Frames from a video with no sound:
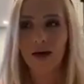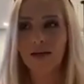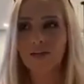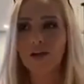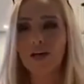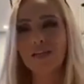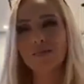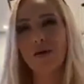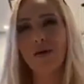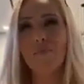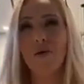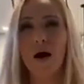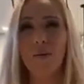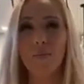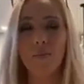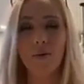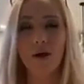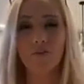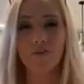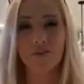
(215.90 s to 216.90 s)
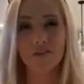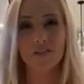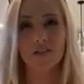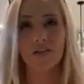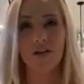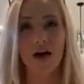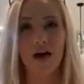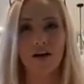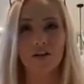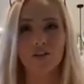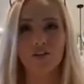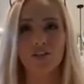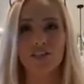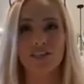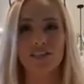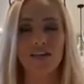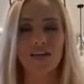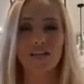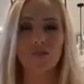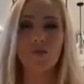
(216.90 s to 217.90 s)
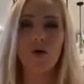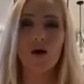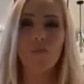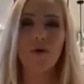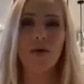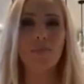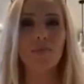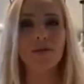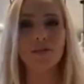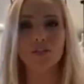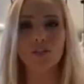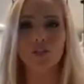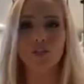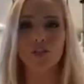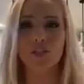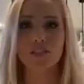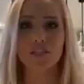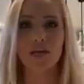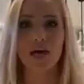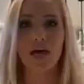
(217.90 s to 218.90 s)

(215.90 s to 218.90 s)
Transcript: I talk to my mom about this a lot and she says, well, maybe it's just the